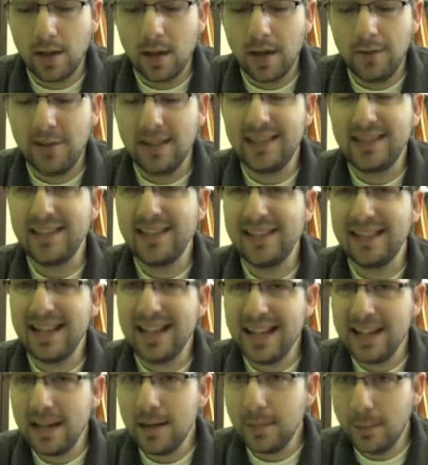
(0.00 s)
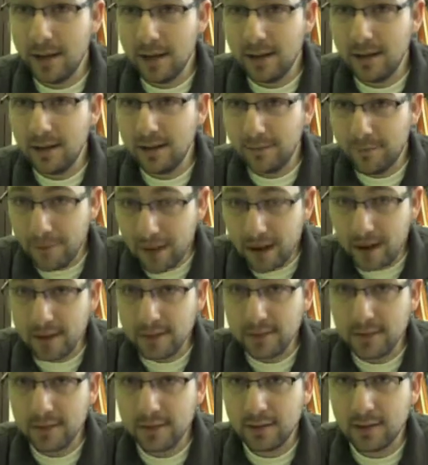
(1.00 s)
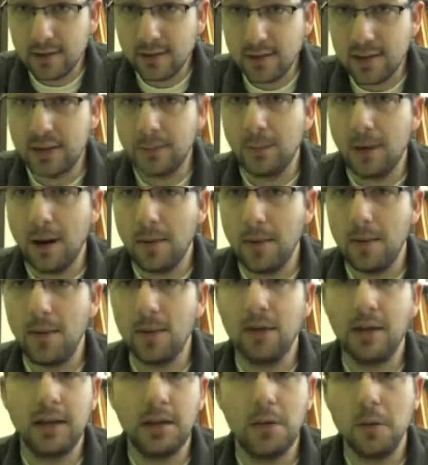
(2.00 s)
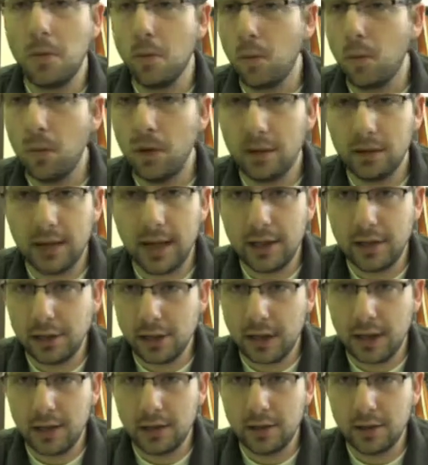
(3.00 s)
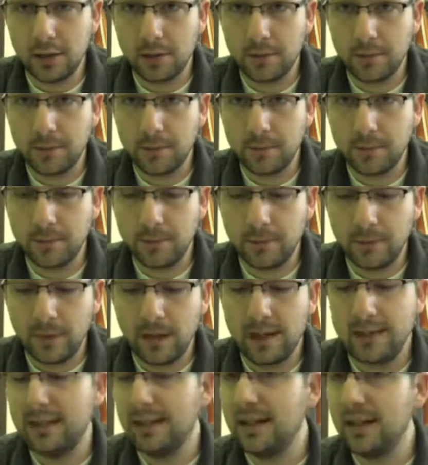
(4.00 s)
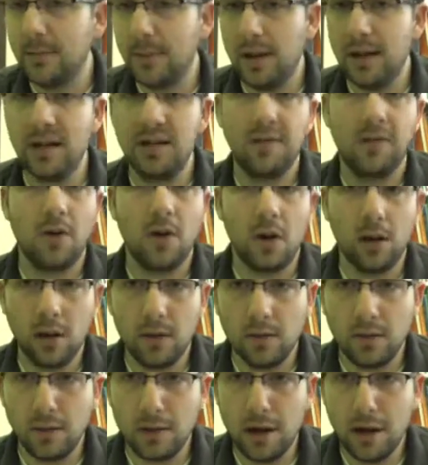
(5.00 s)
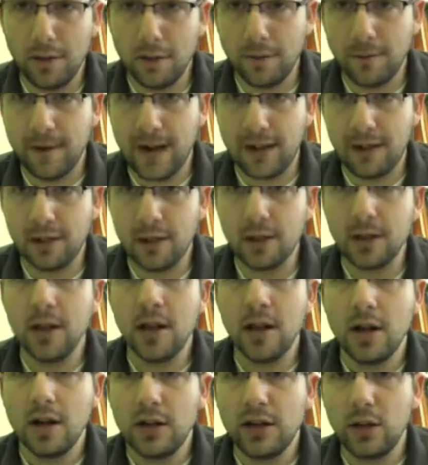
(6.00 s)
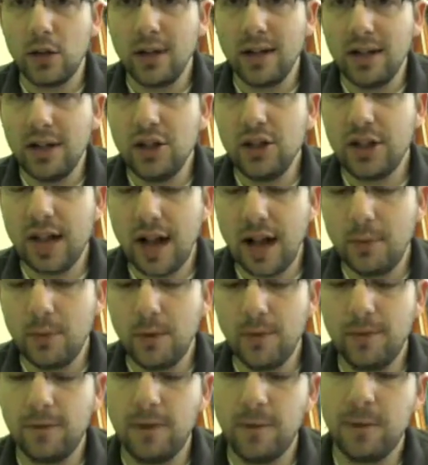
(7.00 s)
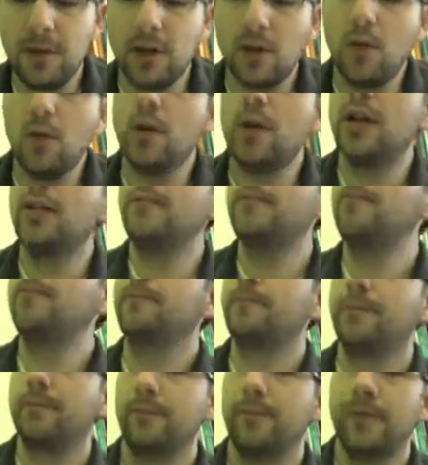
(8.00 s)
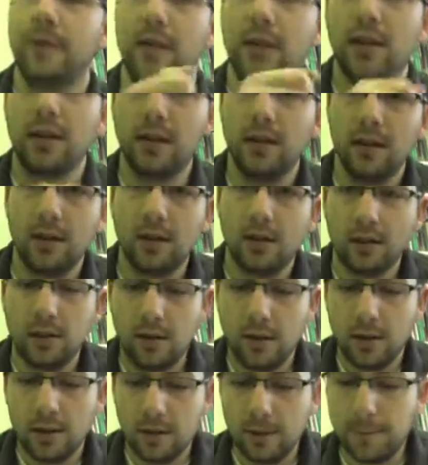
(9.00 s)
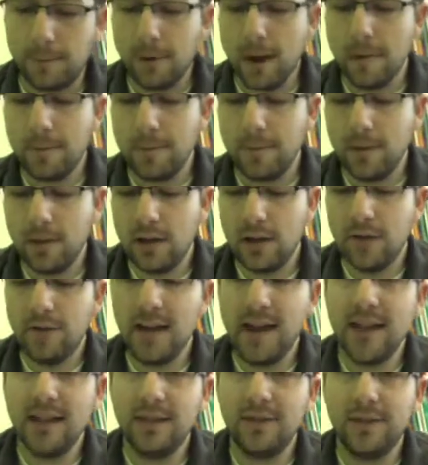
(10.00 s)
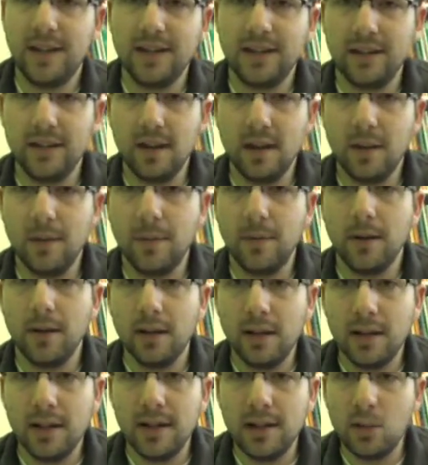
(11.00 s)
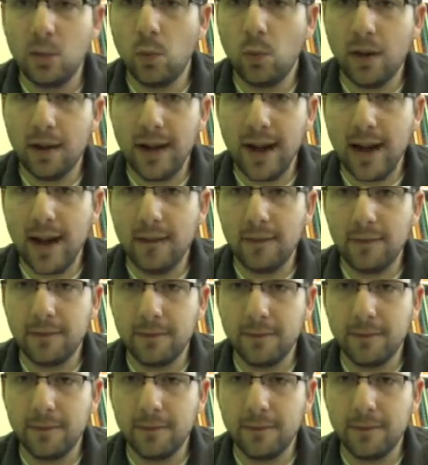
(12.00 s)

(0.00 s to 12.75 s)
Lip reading: If this is an independent event, this probability will not change. It's independent of all of the other factors. So each time we flip the coin, the probability of heads facing up is 1/2.